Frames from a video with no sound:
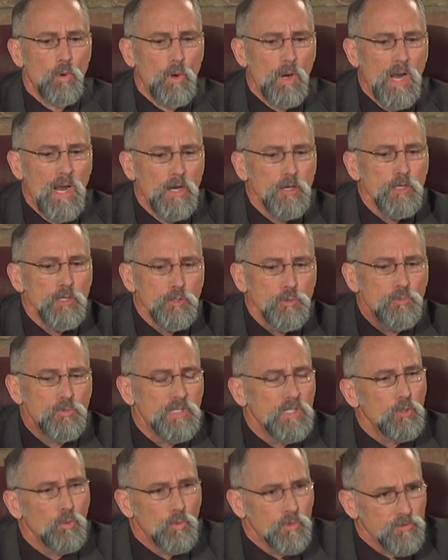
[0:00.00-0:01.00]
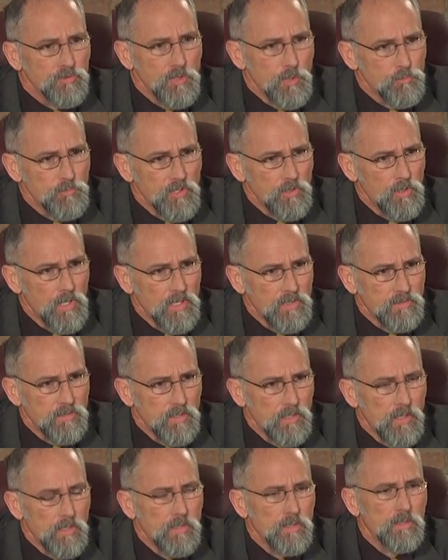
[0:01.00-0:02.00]
How do you deal with something like
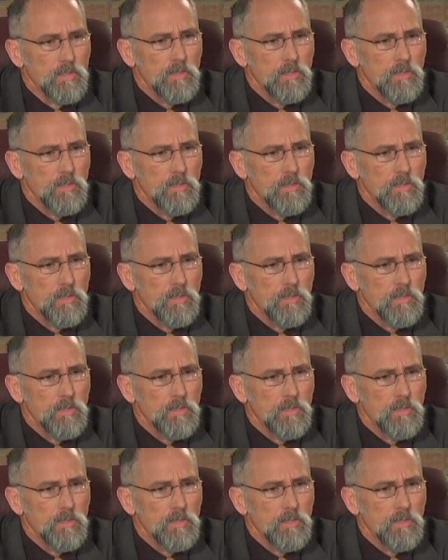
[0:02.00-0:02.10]
that?